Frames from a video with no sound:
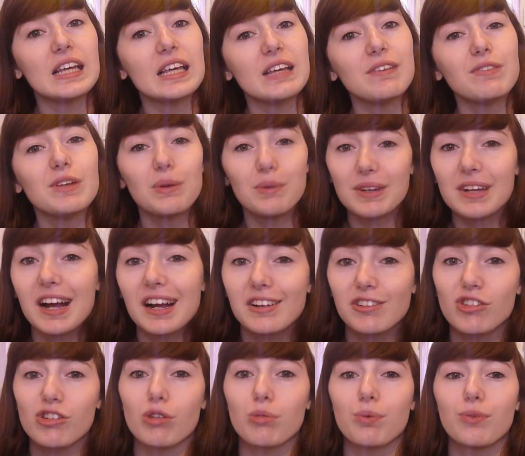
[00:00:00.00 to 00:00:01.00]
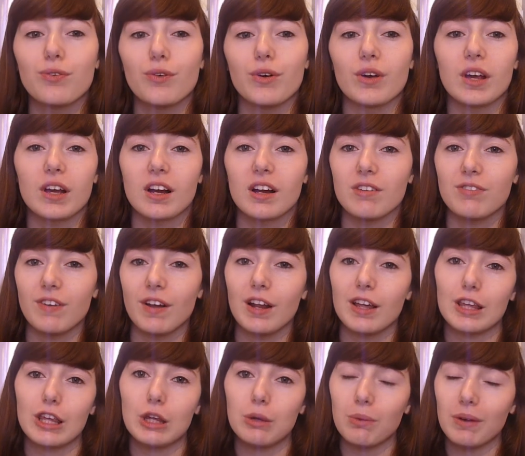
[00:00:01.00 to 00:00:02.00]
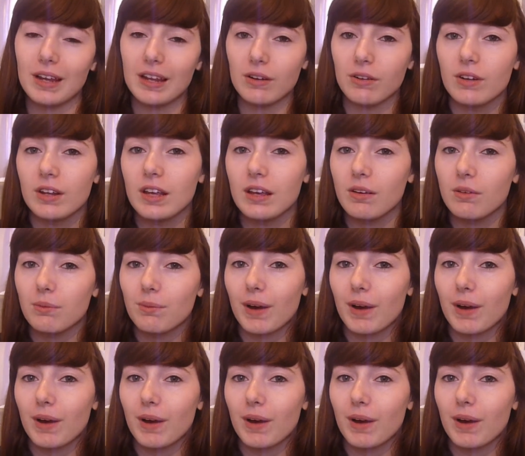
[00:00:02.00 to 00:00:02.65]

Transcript: even though we'd had jokes before, it kind of felt like you were in on it,